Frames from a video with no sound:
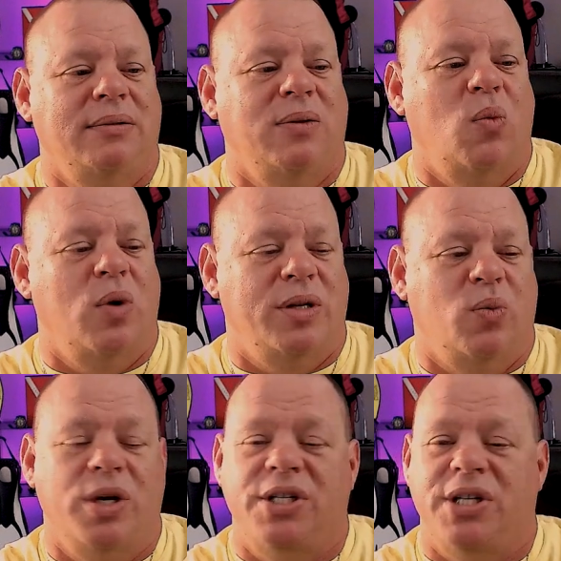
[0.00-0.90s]
Want to
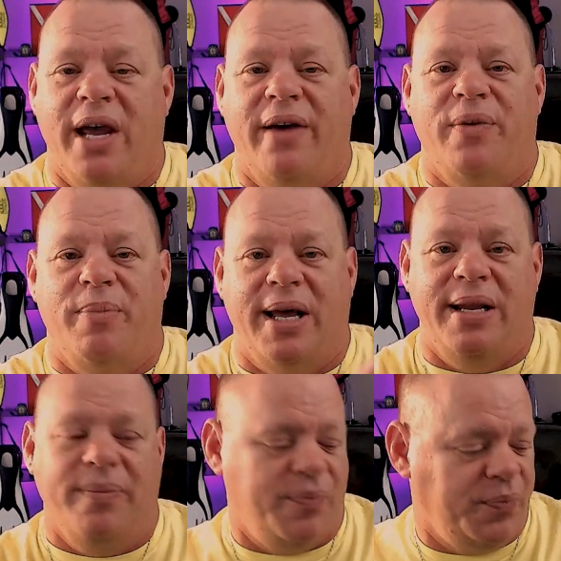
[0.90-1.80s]
wish everybody
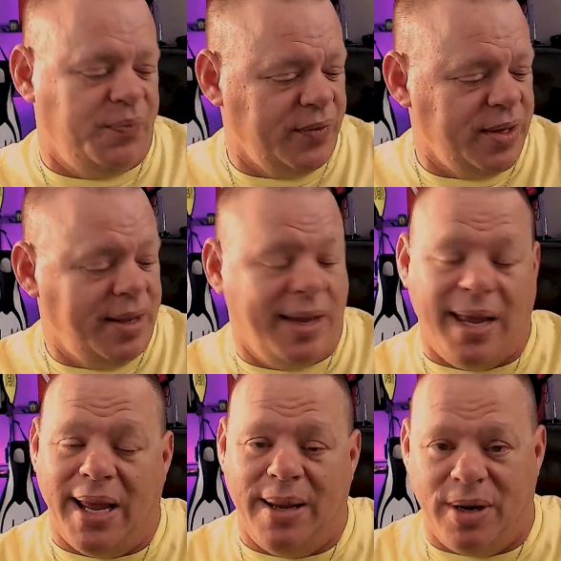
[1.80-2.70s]

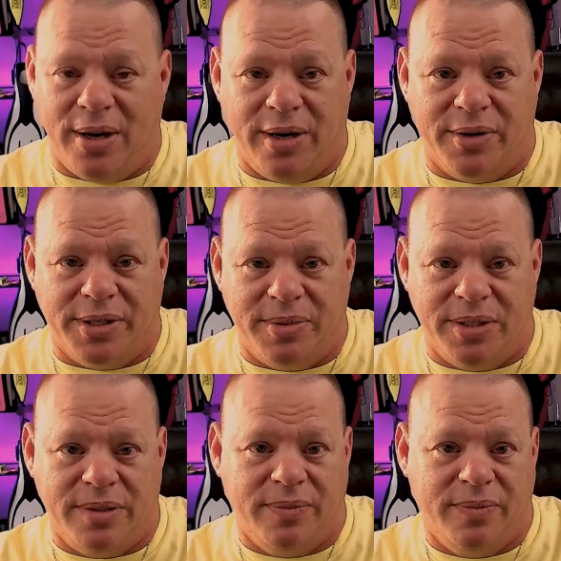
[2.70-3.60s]
a Merry Christmas,